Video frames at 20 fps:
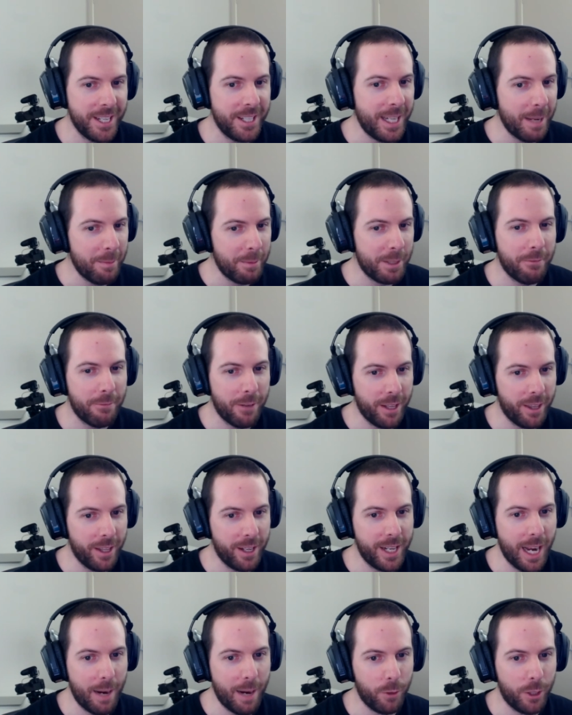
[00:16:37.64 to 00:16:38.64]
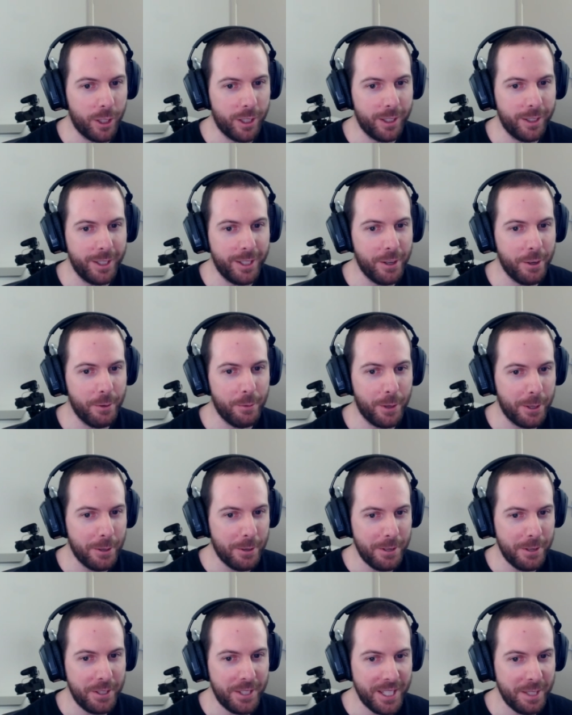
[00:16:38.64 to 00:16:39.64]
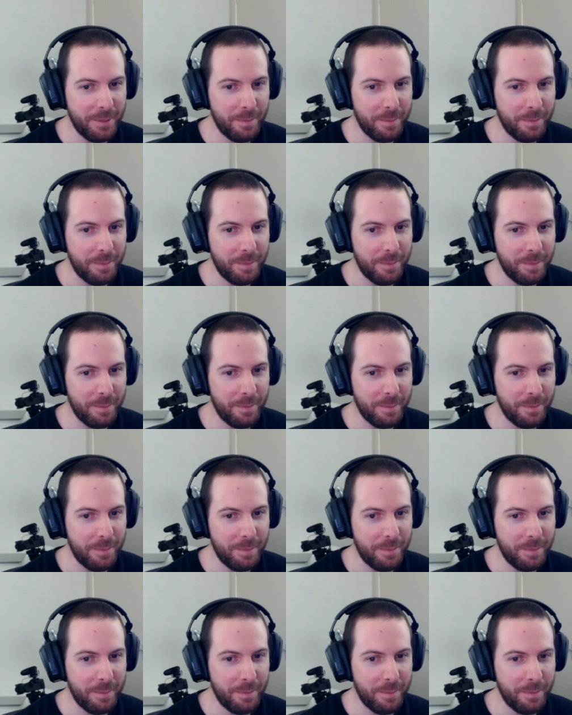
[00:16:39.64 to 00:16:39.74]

steps in front of the camera, records